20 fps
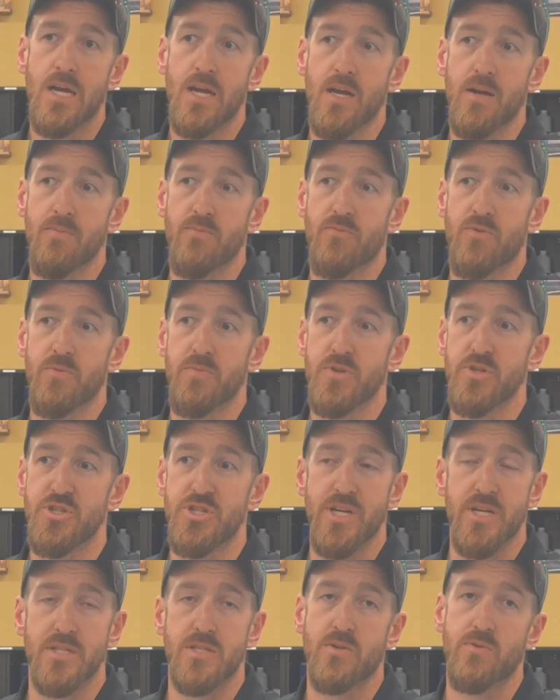from the
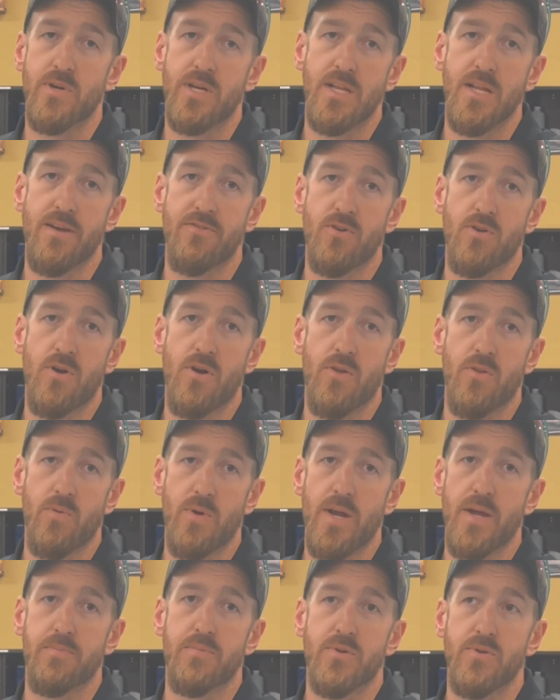GS3 level all the
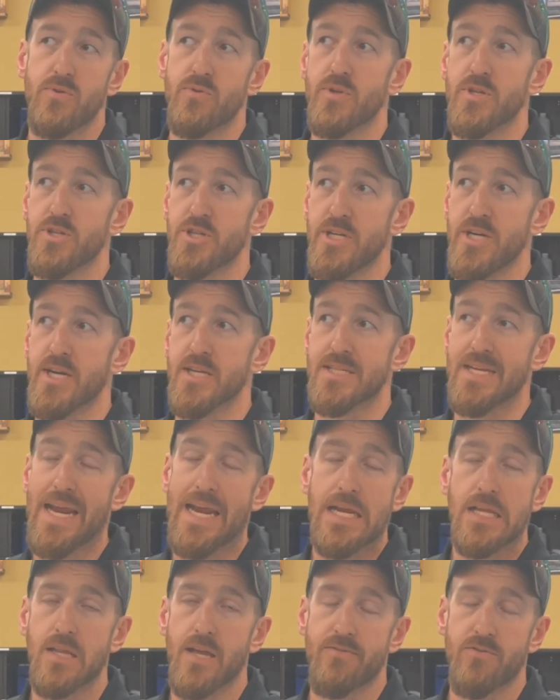way up to the
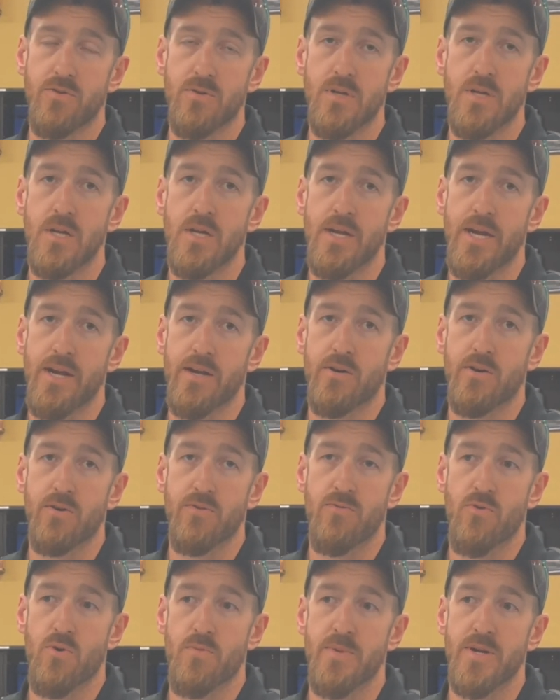GS8 level and
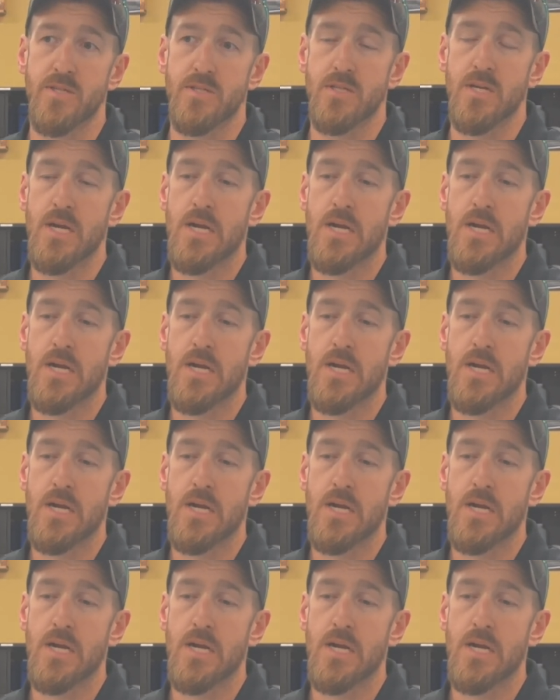crew foremans,